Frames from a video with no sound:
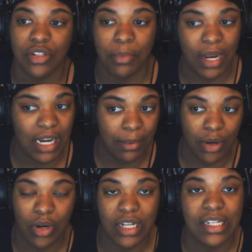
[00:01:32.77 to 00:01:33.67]
Somebody let
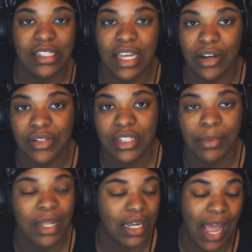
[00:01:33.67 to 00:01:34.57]
me know in the details.
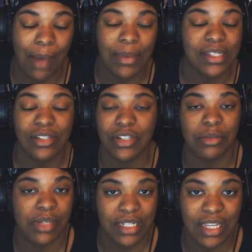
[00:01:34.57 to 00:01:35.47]
I mean, the comments, you know,
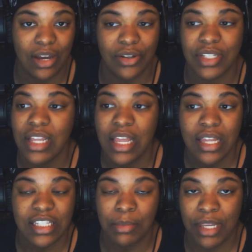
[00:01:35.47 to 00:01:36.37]
some details,
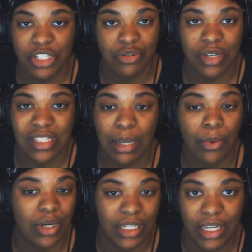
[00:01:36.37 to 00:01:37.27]
some history or
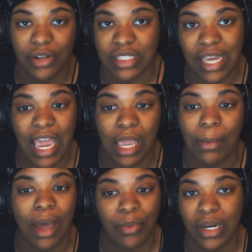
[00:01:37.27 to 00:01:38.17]
something on the Gears
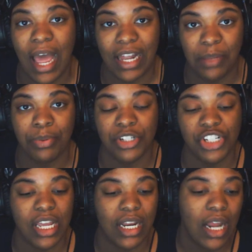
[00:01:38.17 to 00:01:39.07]
game. I would highly
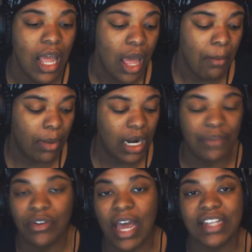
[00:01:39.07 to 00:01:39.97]
appreciate it. But uh,
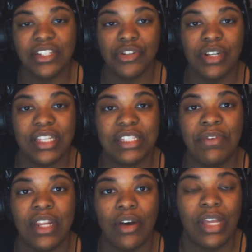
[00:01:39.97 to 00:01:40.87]
if you guys enjoyed this
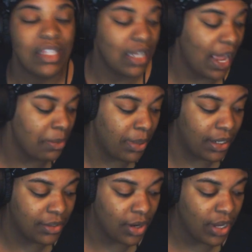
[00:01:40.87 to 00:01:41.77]
video, hit the like
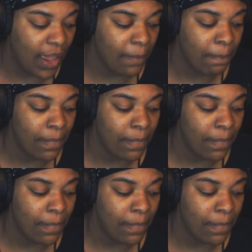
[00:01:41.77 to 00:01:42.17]
button, okay?